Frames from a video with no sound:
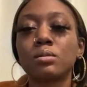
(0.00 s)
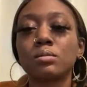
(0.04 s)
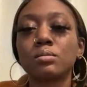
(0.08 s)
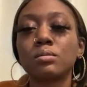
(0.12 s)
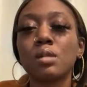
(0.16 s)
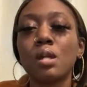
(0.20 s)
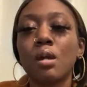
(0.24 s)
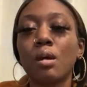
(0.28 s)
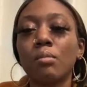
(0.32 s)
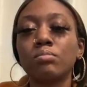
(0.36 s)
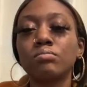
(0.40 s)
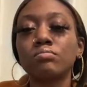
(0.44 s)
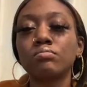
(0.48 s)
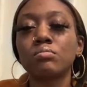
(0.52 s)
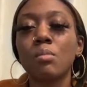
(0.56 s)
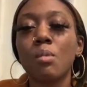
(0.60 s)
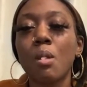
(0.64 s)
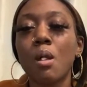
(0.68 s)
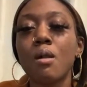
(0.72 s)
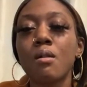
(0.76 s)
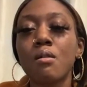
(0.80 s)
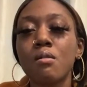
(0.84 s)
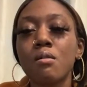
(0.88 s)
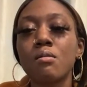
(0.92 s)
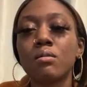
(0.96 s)
Yeah.
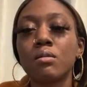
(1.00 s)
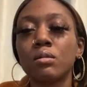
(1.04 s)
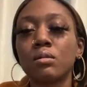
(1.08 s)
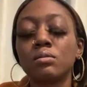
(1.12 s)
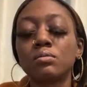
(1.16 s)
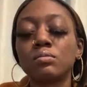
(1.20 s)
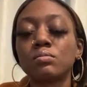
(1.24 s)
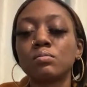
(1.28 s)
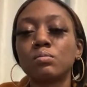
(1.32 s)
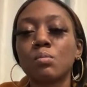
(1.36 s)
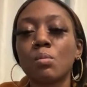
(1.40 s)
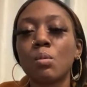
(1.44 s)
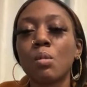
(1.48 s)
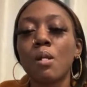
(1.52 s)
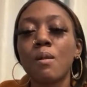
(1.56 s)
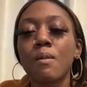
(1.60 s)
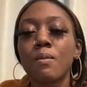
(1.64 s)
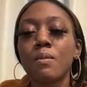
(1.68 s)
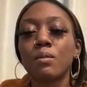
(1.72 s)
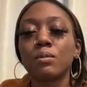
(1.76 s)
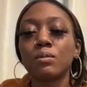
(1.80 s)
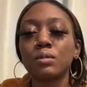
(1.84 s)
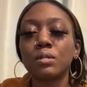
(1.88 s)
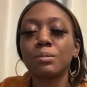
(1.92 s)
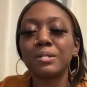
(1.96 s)

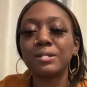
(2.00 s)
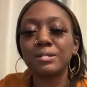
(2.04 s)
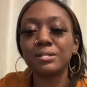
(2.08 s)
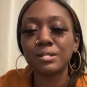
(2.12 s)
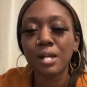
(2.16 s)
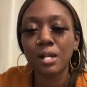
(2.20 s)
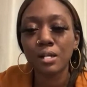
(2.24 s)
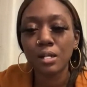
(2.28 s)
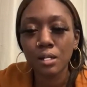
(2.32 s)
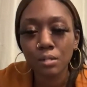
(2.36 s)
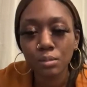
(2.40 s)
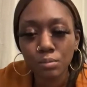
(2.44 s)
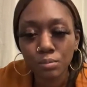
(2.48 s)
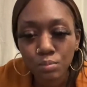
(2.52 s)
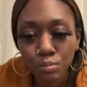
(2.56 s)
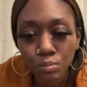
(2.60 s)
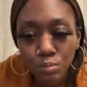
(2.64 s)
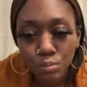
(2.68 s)
The ones I know.